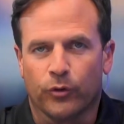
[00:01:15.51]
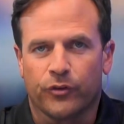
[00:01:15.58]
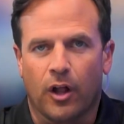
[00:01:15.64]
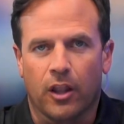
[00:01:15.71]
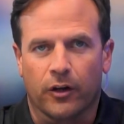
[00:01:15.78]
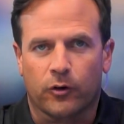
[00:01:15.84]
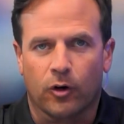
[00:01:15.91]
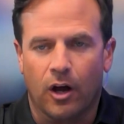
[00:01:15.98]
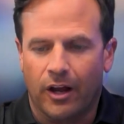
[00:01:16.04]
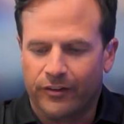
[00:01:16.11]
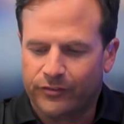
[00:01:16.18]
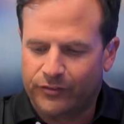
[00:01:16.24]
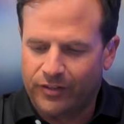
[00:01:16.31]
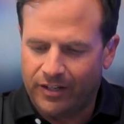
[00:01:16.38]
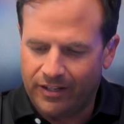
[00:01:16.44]
all
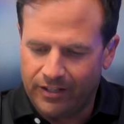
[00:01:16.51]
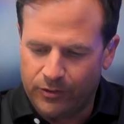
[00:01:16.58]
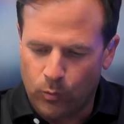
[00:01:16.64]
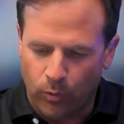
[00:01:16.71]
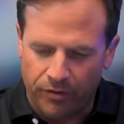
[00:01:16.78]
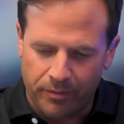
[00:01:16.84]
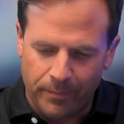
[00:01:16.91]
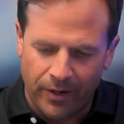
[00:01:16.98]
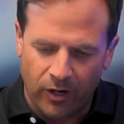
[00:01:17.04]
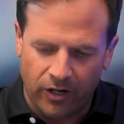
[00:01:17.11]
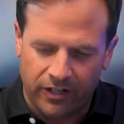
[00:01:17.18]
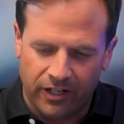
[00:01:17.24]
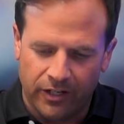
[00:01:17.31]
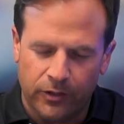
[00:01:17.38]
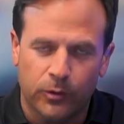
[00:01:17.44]
across North
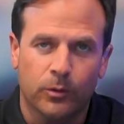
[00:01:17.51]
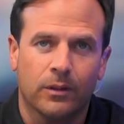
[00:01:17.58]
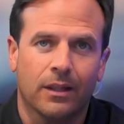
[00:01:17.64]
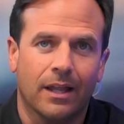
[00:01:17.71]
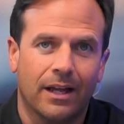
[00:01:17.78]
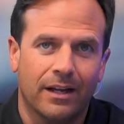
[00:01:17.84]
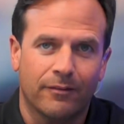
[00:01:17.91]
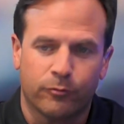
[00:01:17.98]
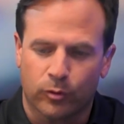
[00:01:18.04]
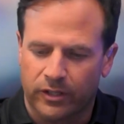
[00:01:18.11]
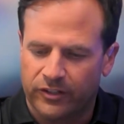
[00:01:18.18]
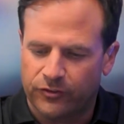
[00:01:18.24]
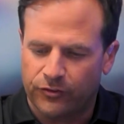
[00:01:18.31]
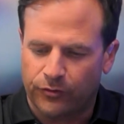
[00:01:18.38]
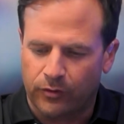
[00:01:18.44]
America who love
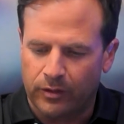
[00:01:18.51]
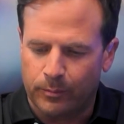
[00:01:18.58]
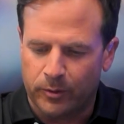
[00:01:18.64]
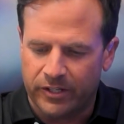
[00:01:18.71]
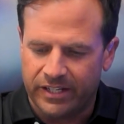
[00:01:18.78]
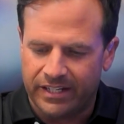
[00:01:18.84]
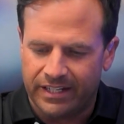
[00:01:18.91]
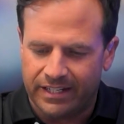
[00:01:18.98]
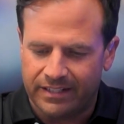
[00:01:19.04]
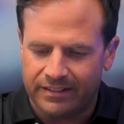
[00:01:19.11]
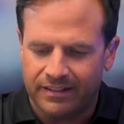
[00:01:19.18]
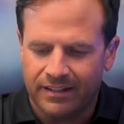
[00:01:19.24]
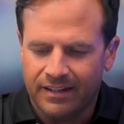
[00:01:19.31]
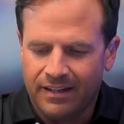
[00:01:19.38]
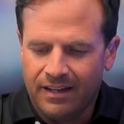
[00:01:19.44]
religious liberty
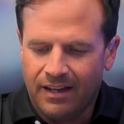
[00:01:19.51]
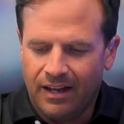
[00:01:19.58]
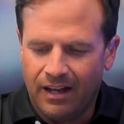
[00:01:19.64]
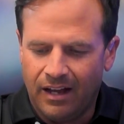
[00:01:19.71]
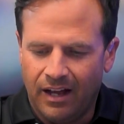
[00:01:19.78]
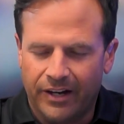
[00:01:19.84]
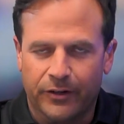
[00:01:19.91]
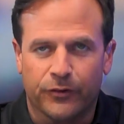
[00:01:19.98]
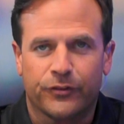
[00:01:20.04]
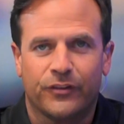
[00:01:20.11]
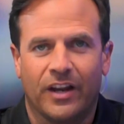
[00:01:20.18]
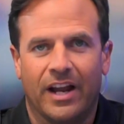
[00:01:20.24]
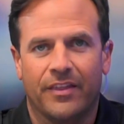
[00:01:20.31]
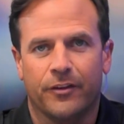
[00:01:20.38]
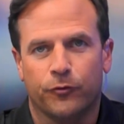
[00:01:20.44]
and
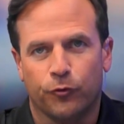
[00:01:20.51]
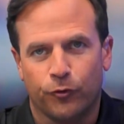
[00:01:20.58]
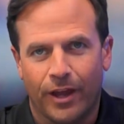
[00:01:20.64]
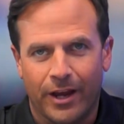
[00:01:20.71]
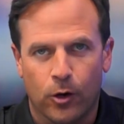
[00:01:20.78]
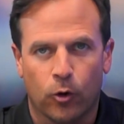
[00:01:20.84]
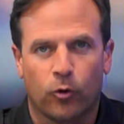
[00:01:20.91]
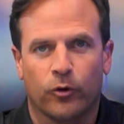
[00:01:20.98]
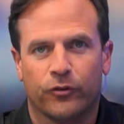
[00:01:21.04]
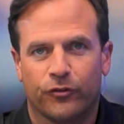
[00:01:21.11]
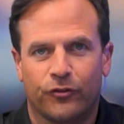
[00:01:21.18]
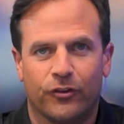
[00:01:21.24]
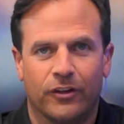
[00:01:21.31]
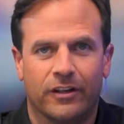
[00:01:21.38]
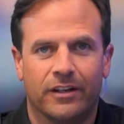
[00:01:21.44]
understand the
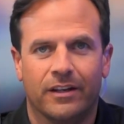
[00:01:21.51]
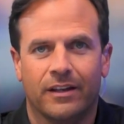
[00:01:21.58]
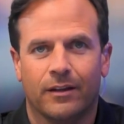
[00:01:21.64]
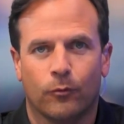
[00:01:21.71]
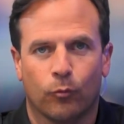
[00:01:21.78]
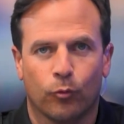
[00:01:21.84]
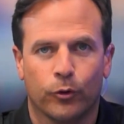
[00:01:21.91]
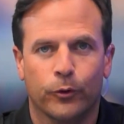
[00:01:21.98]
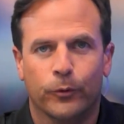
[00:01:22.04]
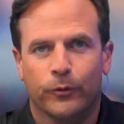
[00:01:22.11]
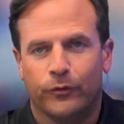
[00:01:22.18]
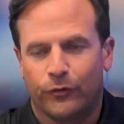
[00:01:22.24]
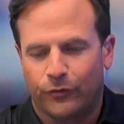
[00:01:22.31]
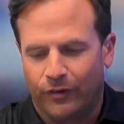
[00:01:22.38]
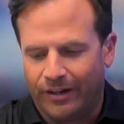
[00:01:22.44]
Judeo-Christian
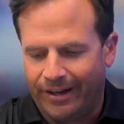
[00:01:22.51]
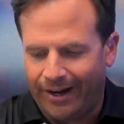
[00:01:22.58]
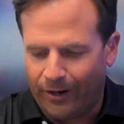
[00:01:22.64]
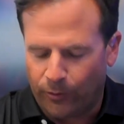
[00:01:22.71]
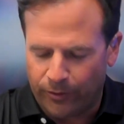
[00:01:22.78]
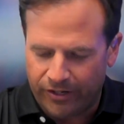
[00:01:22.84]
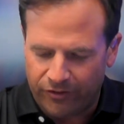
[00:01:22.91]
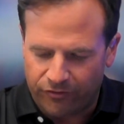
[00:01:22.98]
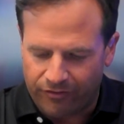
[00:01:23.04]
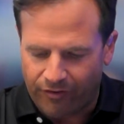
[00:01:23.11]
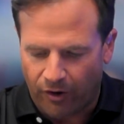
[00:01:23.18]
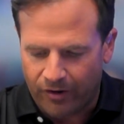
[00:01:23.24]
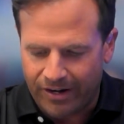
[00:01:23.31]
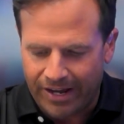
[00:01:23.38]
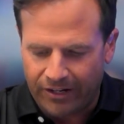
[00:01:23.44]
roots and heritage of
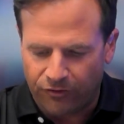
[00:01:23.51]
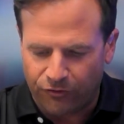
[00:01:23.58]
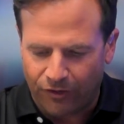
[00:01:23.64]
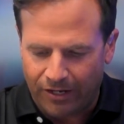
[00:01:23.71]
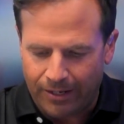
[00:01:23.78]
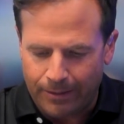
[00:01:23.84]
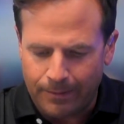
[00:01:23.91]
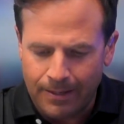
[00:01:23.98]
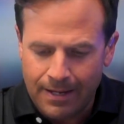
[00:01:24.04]
our nation. And